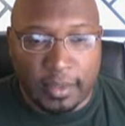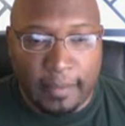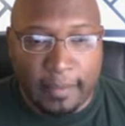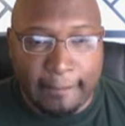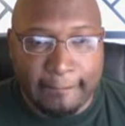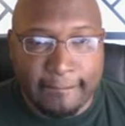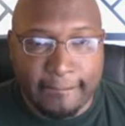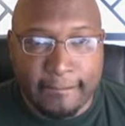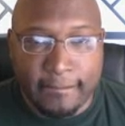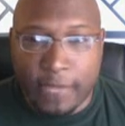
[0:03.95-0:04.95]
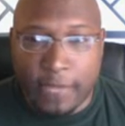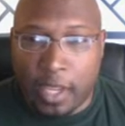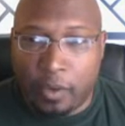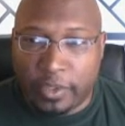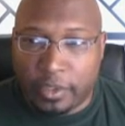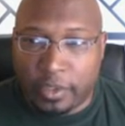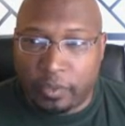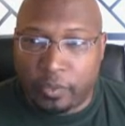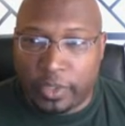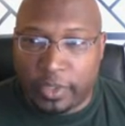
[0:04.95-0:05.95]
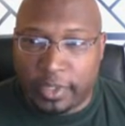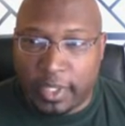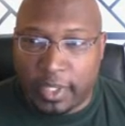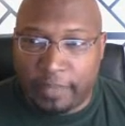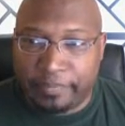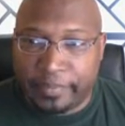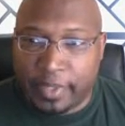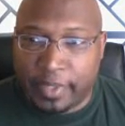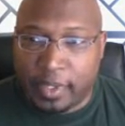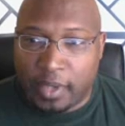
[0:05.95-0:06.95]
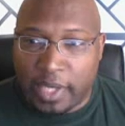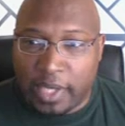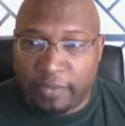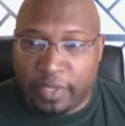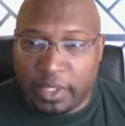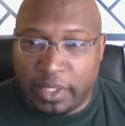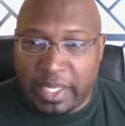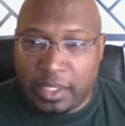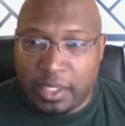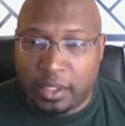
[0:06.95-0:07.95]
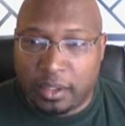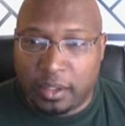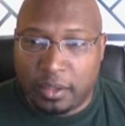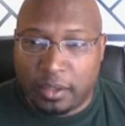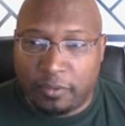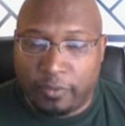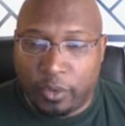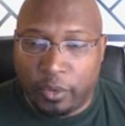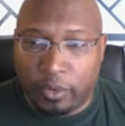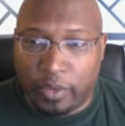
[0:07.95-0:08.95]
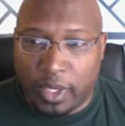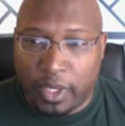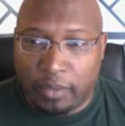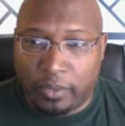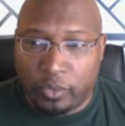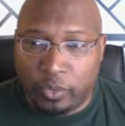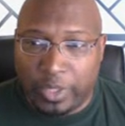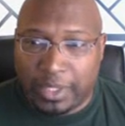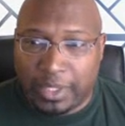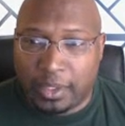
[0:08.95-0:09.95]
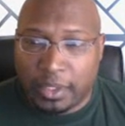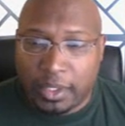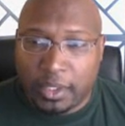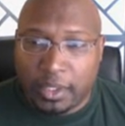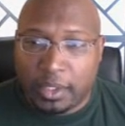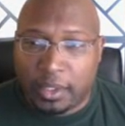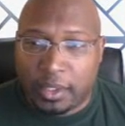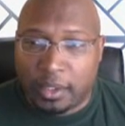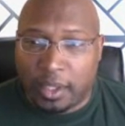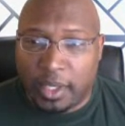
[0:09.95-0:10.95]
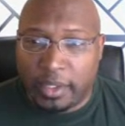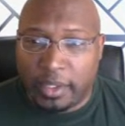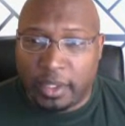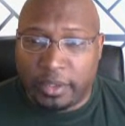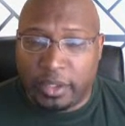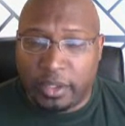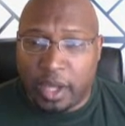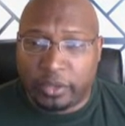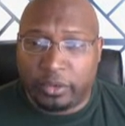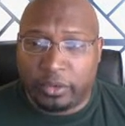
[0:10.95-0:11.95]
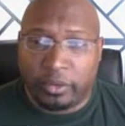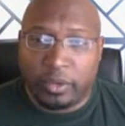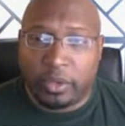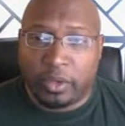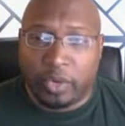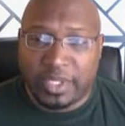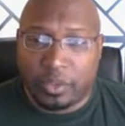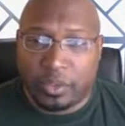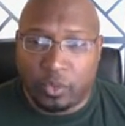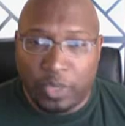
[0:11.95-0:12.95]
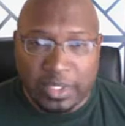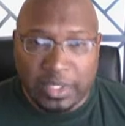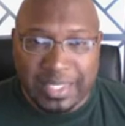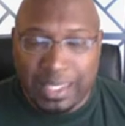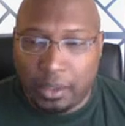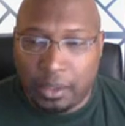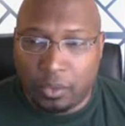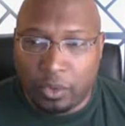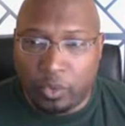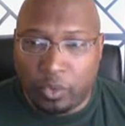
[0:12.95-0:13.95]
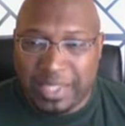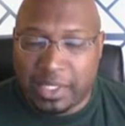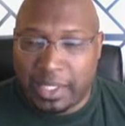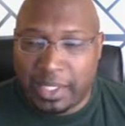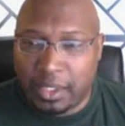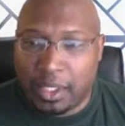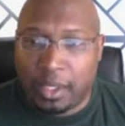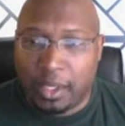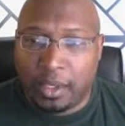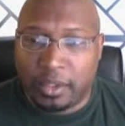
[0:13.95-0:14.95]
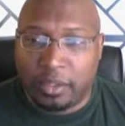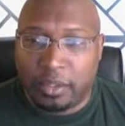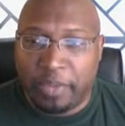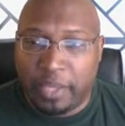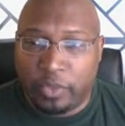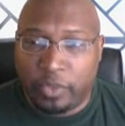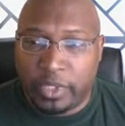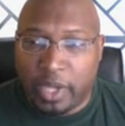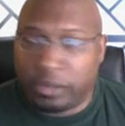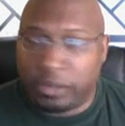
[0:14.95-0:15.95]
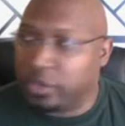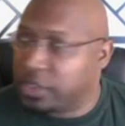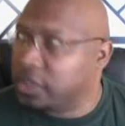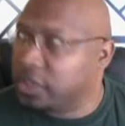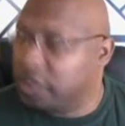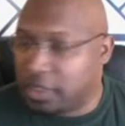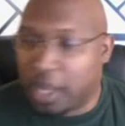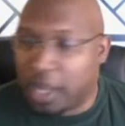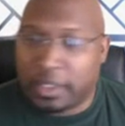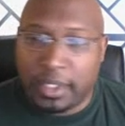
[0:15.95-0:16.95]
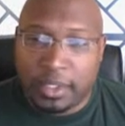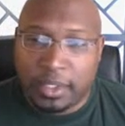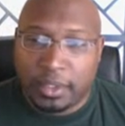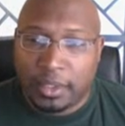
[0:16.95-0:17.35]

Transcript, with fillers: I'm going to start with um, I left a link for uh, Rick on uh, the Dr. Cress Welsing or Wessling debate with Dr. Shockley.